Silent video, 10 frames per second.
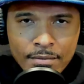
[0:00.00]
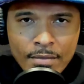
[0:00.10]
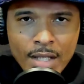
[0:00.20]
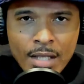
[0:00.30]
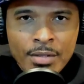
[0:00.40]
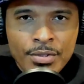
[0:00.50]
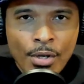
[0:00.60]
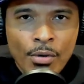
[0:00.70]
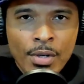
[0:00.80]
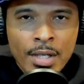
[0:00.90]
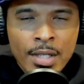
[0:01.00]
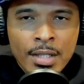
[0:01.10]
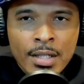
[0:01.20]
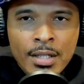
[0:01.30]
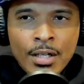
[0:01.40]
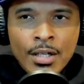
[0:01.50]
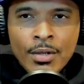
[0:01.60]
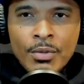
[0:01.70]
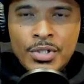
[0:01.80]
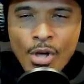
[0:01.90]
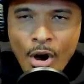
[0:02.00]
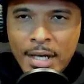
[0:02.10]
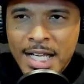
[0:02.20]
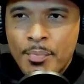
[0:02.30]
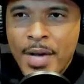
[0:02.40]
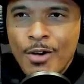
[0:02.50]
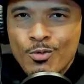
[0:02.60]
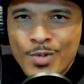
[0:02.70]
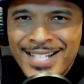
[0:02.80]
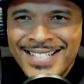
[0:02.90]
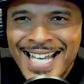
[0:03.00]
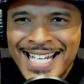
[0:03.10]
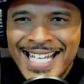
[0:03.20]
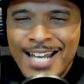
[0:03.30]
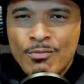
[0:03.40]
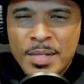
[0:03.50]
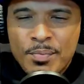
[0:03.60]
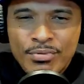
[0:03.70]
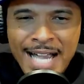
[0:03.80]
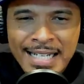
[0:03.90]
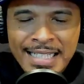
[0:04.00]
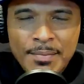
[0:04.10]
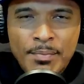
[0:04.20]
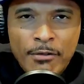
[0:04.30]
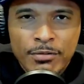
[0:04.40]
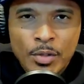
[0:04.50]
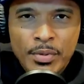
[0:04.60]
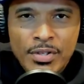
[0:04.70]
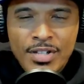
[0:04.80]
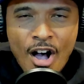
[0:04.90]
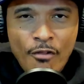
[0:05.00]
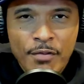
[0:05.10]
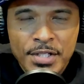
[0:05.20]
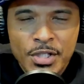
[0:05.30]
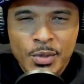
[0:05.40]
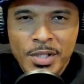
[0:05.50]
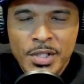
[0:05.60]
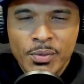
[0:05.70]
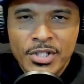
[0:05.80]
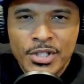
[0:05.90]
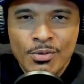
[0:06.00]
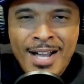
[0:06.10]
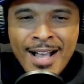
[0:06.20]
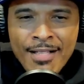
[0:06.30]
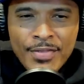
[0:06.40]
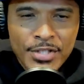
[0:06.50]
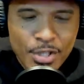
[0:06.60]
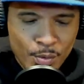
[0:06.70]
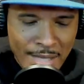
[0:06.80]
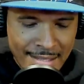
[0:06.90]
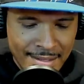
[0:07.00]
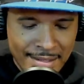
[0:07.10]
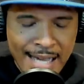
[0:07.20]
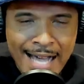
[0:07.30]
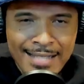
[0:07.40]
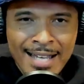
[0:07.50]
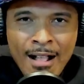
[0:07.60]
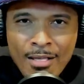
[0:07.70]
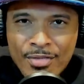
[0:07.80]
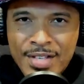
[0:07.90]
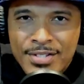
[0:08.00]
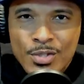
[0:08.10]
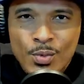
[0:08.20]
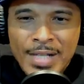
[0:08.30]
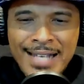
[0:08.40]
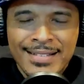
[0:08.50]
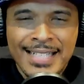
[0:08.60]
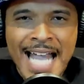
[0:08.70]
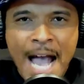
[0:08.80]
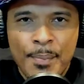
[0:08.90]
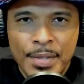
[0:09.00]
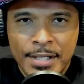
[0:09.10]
So, we're talking about resetting and rebranding the Buffalo Bills offense in 2022. This is what I see, guys. This is what I see happening.